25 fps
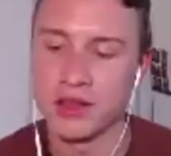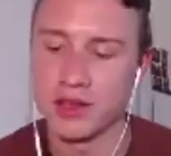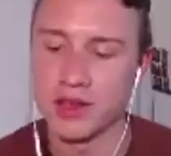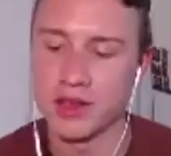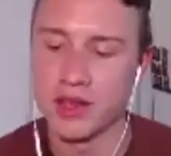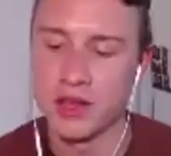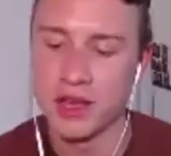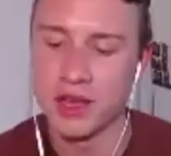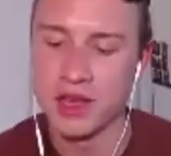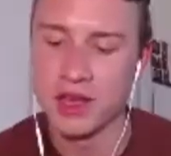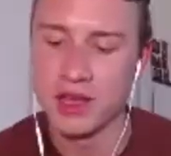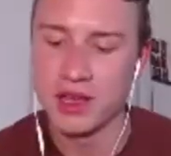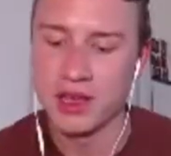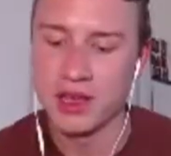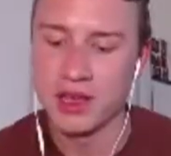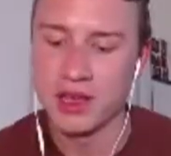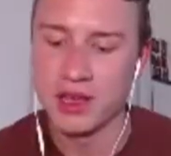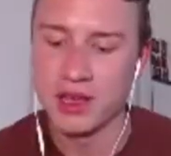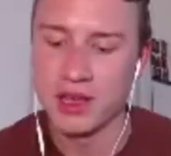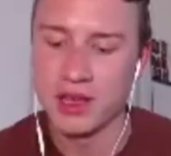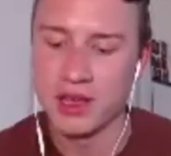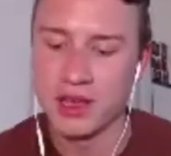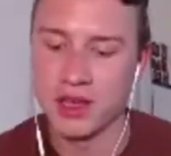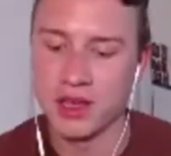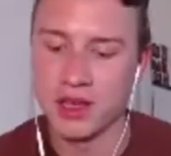
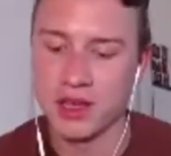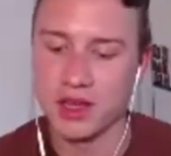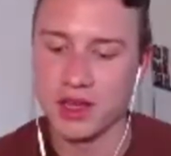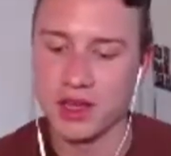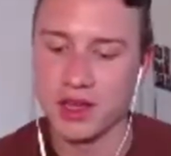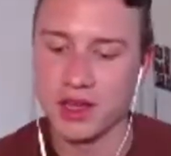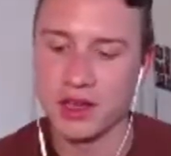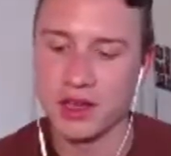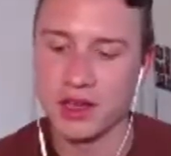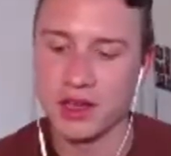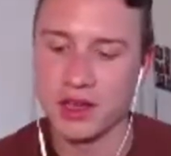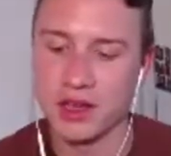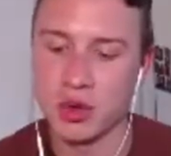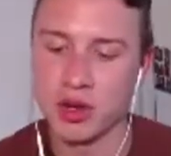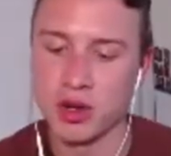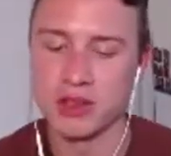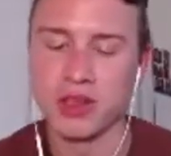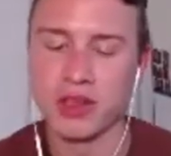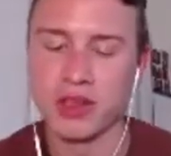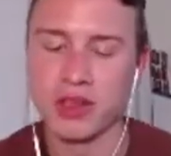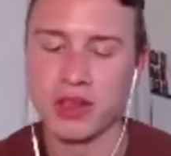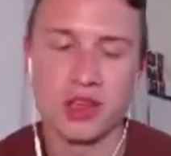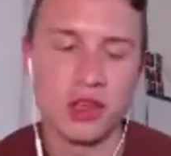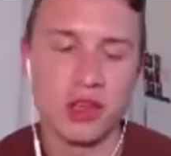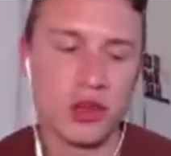
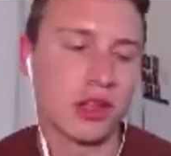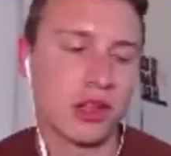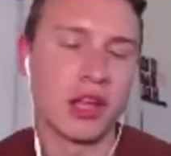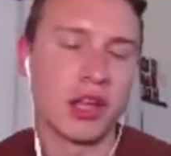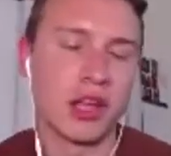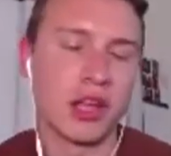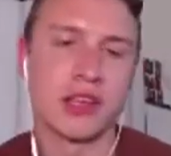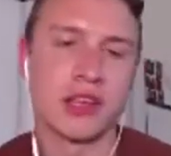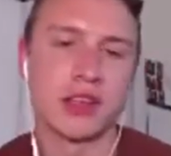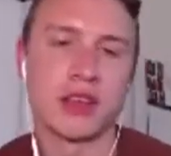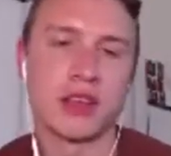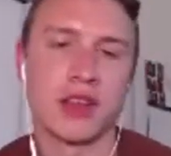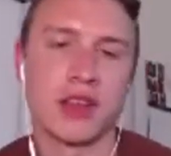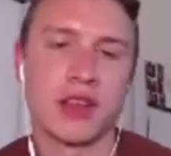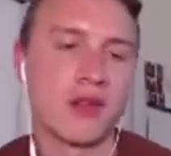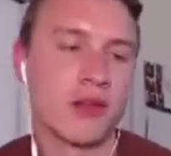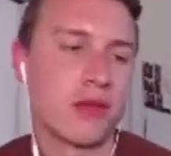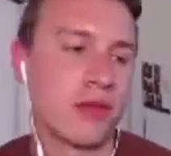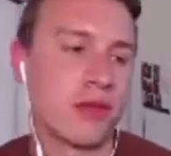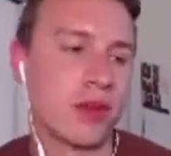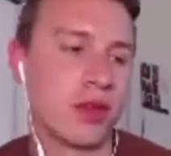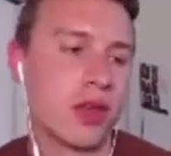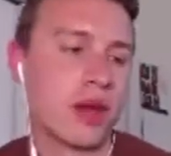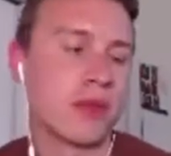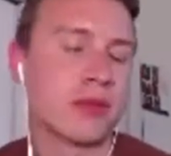that you can like
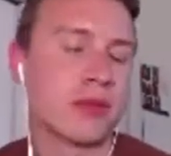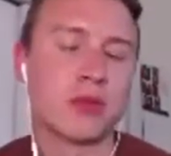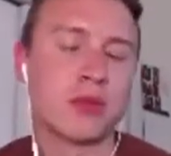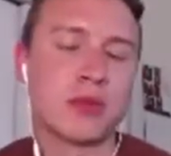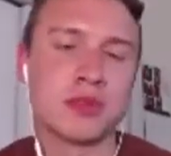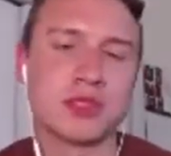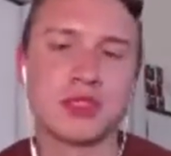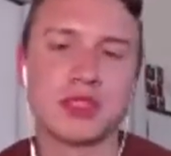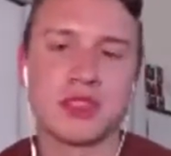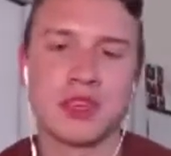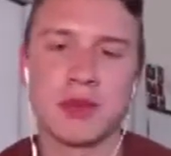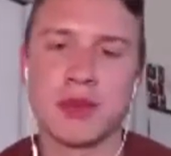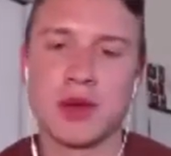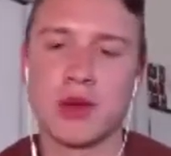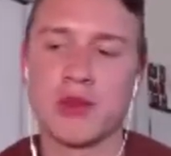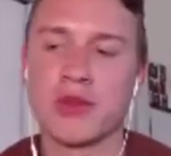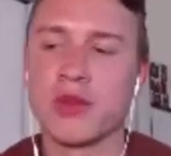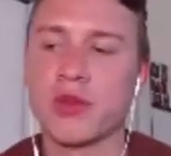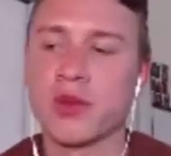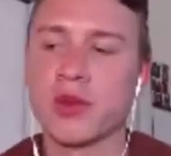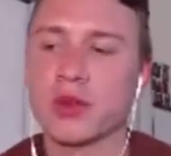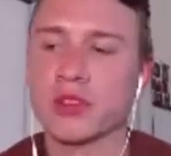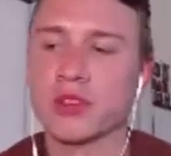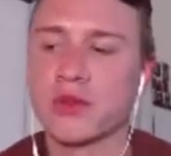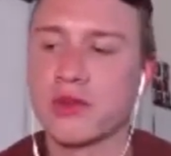and feel optimistic
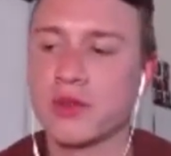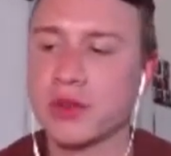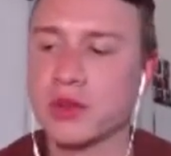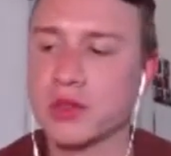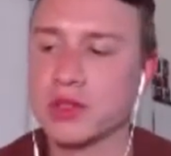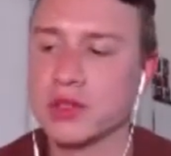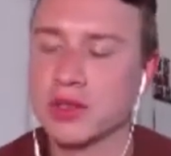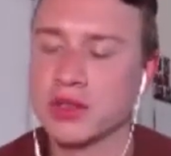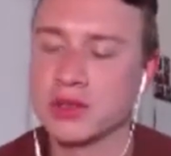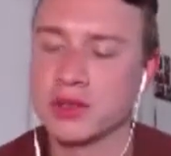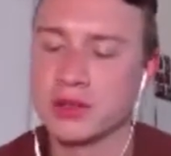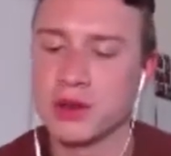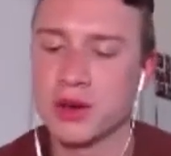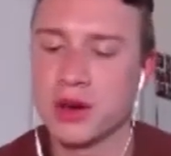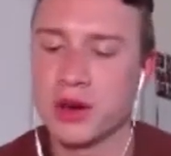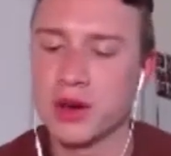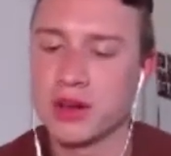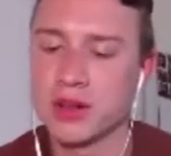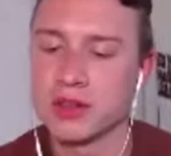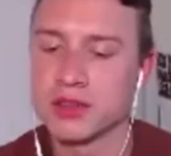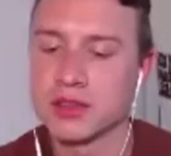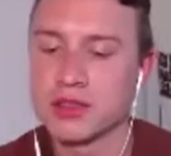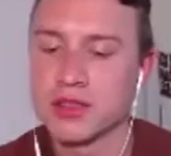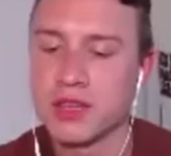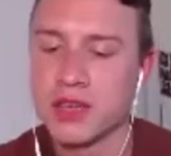about for his future as an
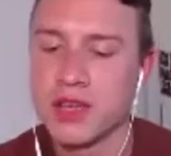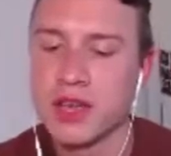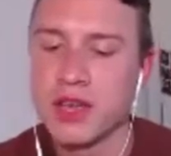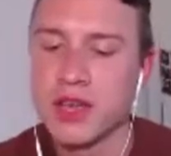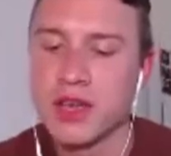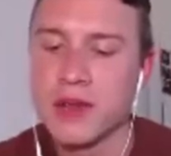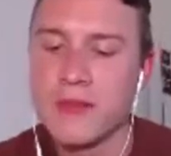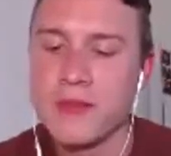artist.